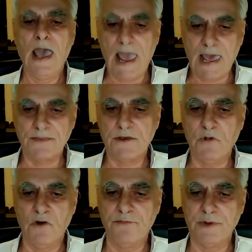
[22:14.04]
And the
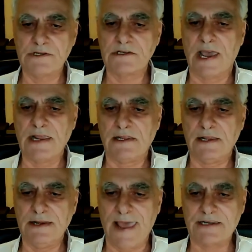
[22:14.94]
movement's likely
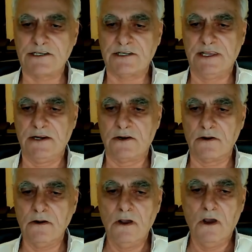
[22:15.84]
next
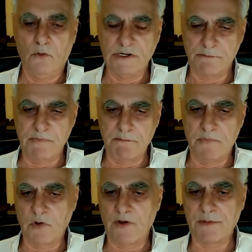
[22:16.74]
leader was a
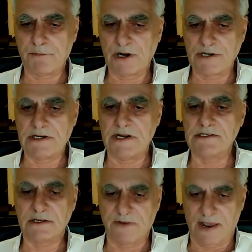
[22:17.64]
member of the
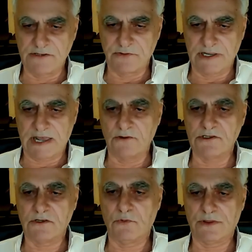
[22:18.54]
president's advisory
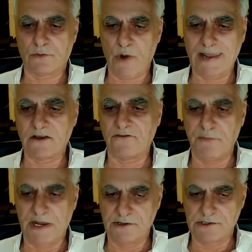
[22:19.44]
council with the rank of
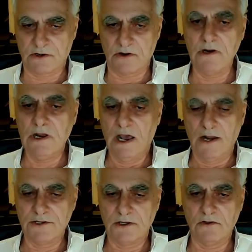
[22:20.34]
minister
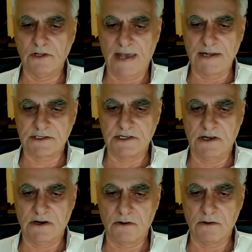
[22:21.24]
until last
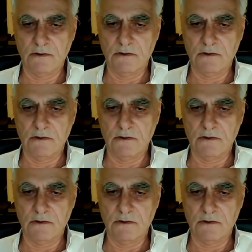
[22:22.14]
year.